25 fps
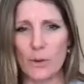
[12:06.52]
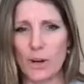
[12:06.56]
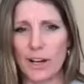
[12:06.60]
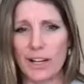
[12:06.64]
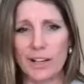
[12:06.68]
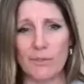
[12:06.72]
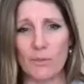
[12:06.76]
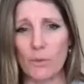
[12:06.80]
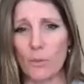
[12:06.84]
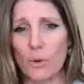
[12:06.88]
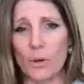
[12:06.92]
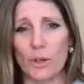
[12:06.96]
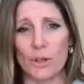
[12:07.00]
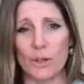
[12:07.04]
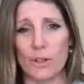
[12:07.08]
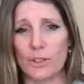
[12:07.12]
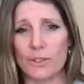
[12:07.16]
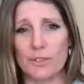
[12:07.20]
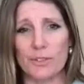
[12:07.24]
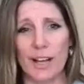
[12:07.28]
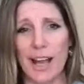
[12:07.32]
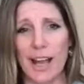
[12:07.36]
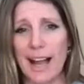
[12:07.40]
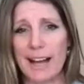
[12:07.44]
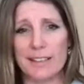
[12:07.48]
credit for it
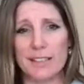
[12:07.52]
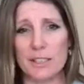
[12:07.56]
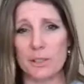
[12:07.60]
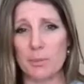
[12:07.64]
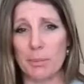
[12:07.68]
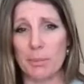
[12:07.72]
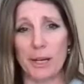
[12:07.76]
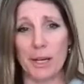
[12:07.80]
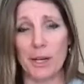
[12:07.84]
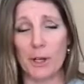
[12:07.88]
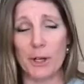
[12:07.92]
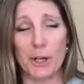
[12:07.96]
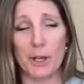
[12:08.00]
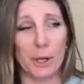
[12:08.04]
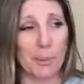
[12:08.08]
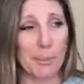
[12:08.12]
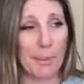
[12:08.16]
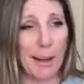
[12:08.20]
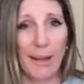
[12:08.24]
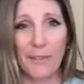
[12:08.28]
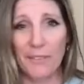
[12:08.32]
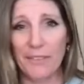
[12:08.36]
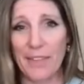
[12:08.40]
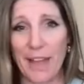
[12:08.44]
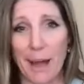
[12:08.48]
or act superior
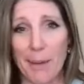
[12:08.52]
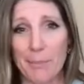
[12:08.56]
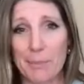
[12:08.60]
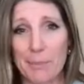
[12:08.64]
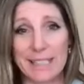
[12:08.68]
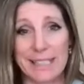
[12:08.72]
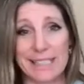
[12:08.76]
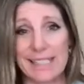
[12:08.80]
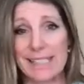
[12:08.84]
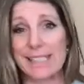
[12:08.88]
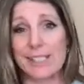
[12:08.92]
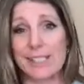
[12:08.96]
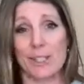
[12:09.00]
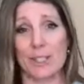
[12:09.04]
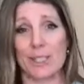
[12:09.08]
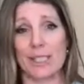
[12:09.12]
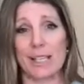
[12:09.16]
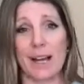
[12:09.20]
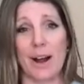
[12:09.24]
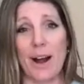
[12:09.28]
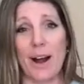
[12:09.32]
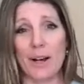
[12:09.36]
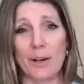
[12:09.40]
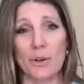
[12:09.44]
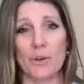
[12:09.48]
about that because it's just
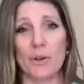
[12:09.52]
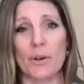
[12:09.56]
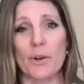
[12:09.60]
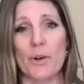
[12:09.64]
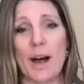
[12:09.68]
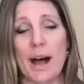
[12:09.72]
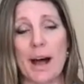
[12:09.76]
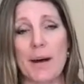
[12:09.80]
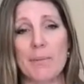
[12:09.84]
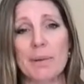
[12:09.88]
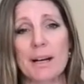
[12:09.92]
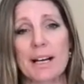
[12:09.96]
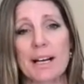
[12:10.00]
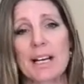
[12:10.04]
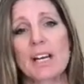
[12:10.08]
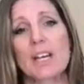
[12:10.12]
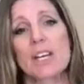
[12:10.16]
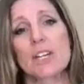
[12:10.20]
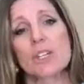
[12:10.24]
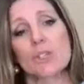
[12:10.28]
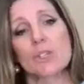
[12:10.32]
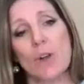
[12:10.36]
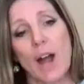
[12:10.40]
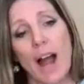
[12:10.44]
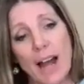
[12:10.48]
how I grew up.
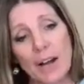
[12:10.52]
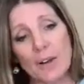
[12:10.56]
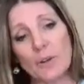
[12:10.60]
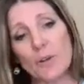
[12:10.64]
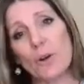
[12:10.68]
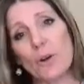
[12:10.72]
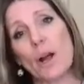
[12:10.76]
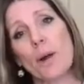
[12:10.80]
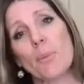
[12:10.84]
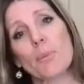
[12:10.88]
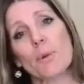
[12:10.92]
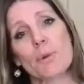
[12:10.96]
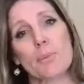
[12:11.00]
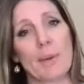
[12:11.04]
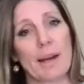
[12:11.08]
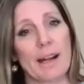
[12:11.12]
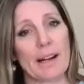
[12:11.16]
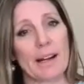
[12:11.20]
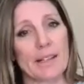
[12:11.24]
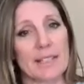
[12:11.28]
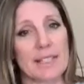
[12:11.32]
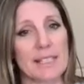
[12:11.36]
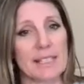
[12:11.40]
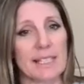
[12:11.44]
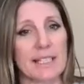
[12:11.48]
So I grew up with
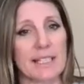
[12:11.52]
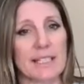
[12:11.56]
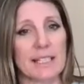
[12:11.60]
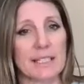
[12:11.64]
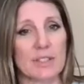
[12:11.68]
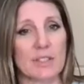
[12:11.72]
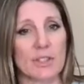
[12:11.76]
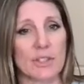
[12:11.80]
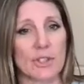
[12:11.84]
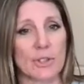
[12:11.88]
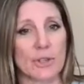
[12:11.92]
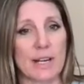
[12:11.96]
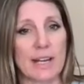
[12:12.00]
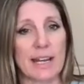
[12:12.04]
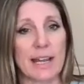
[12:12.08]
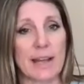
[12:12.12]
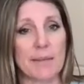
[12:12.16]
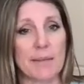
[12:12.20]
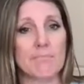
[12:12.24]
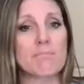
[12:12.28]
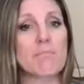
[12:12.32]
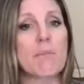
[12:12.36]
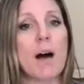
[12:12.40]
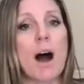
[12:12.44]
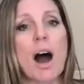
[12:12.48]
parents that didn't drink
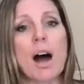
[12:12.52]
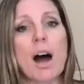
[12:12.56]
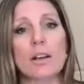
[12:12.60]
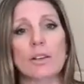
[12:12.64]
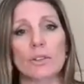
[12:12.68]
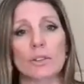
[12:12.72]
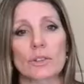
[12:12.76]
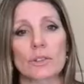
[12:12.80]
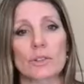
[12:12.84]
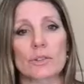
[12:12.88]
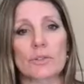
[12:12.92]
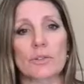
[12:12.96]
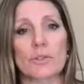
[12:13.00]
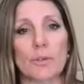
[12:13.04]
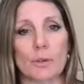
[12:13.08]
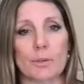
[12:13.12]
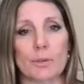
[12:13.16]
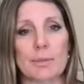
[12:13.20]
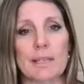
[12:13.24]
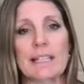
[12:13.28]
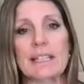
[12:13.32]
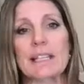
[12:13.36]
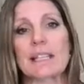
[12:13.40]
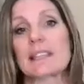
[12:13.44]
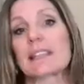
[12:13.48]
and modeled for
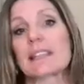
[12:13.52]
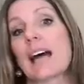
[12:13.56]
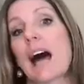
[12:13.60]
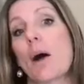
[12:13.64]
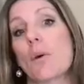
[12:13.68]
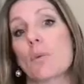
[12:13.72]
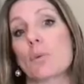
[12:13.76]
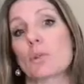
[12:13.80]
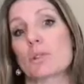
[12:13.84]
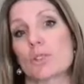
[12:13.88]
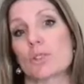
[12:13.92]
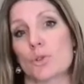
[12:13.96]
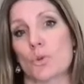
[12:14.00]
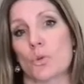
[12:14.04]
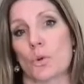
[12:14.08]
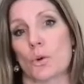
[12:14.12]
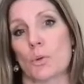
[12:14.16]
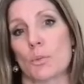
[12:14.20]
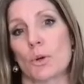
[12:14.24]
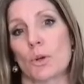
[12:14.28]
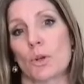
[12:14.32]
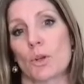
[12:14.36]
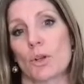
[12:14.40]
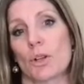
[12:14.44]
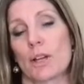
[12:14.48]
me that that was
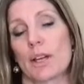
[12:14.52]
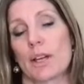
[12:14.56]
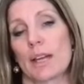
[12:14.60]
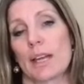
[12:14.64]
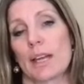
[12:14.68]
normal.